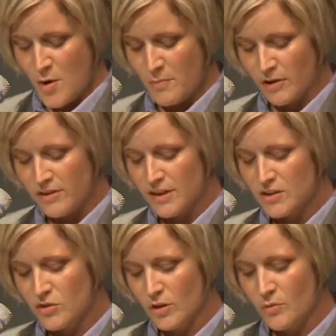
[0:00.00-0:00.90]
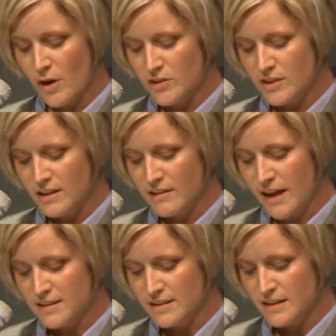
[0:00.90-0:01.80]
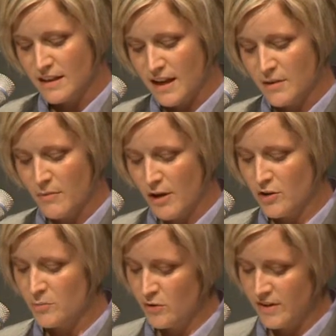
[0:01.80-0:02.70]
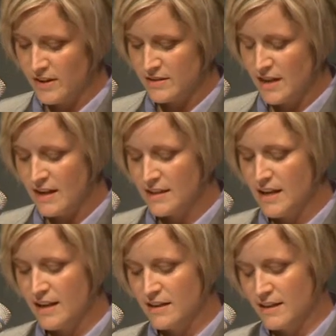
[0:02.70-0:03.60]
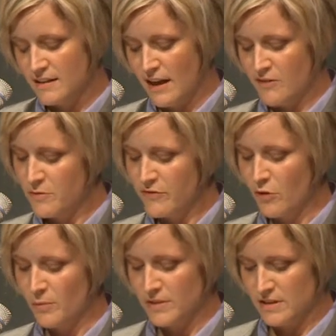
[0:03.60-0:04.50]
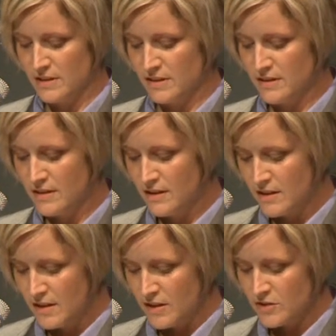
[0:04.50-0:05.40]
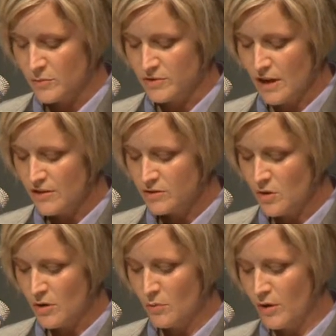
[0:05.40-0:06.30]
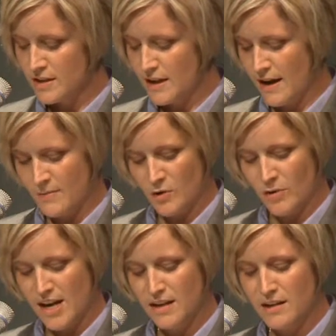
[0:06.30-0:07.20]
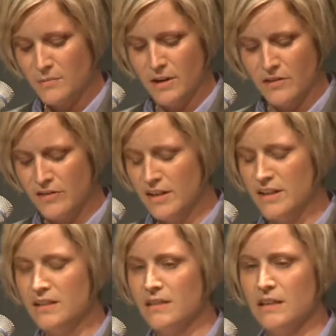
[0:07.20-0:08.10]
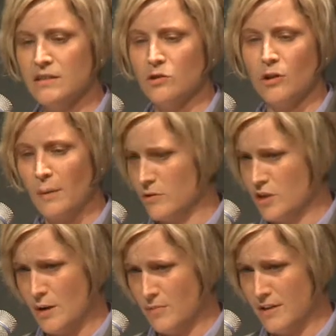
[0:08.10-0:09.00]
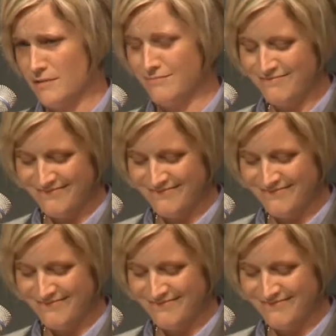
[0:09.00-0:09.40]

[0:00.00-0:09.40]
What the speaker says: Marlene enjoyed watching classic and modern movies and attending live performances. She was also at one time the reigning Benevides Scrabble champion.